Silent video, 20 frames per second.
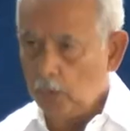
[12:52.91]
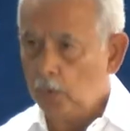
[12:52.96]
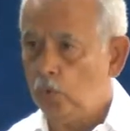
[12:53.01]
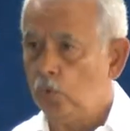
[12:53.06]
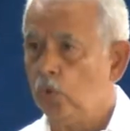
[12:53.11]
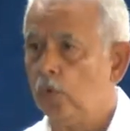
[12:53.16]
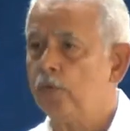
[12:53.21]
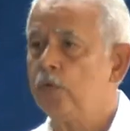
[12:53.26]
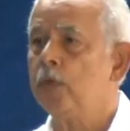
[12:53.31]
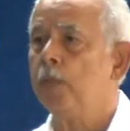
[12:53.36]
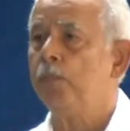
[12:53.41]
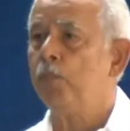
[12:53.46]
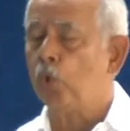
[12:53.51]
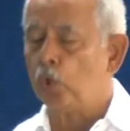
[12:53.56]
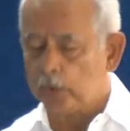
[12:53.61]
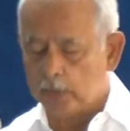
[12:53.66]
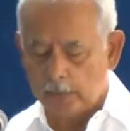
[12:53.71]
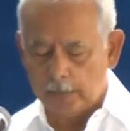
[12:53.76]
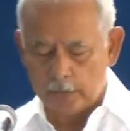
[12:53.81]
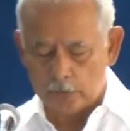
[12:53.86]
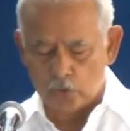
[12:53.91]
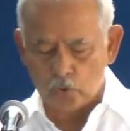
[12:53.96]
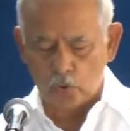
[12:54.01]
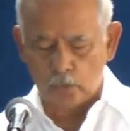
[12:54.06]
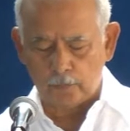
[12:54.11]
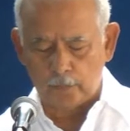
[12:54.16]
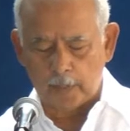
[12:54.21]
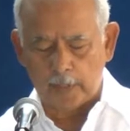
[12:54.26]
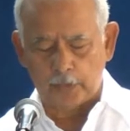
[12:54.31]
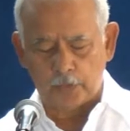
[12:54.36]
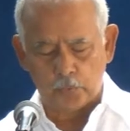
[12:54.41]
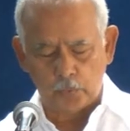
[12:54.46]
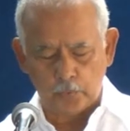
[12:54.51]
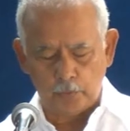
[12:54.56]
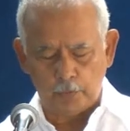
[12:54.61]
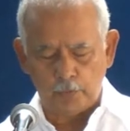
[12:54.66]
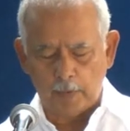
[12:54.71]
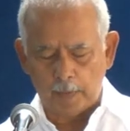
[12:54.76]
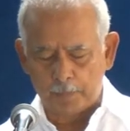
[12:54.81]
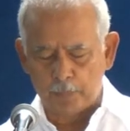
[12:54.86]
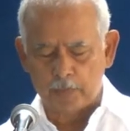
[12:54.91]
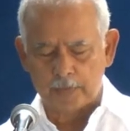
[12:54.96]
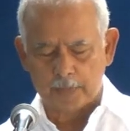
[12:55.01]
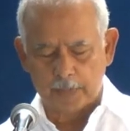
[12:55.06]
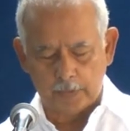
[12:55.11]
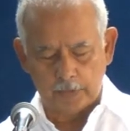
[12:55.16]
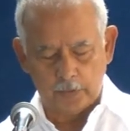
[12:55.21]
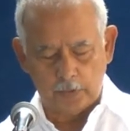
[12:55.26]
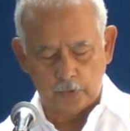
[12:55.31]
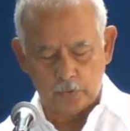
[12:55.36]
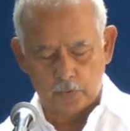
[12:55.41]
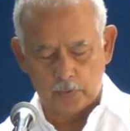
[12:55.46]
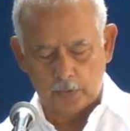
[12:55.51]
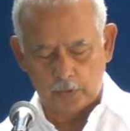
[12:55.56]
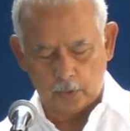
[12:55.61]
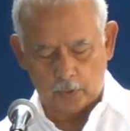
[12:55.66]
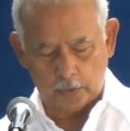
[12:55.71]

You have supported it so far through the representation